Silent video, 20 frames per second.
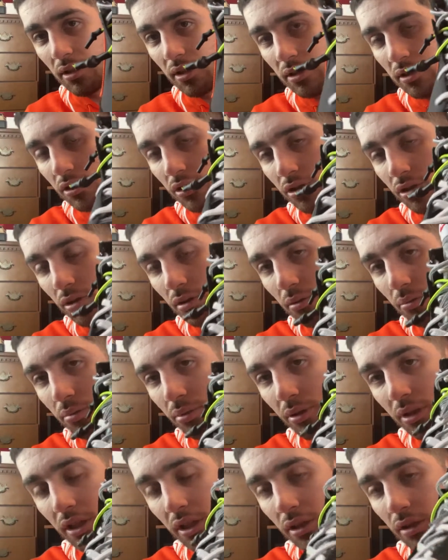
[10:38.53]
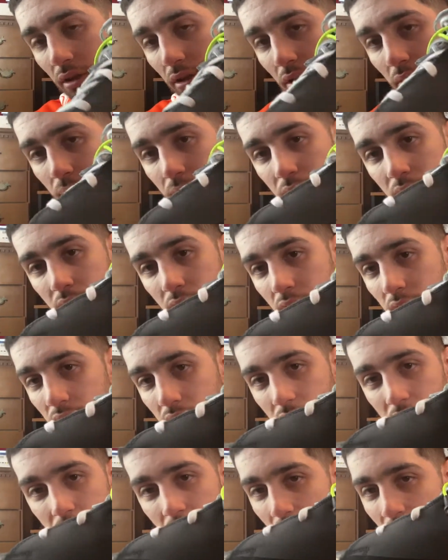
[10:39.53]
The shoe, pretty dope.
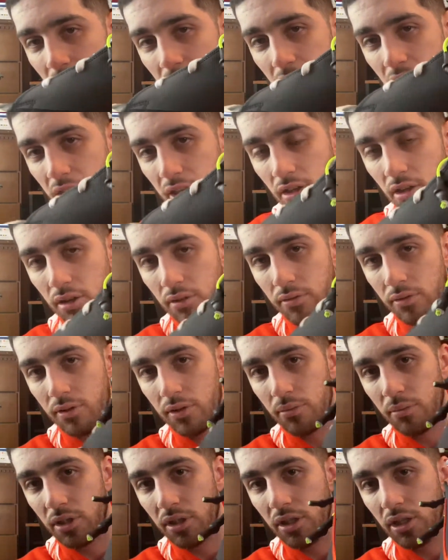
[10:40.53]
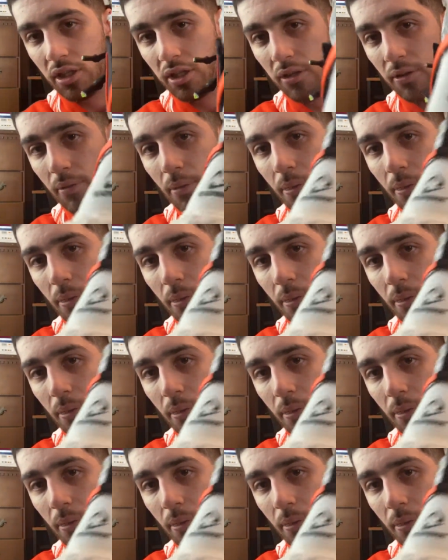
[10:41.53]
I can't get over it, but yeah.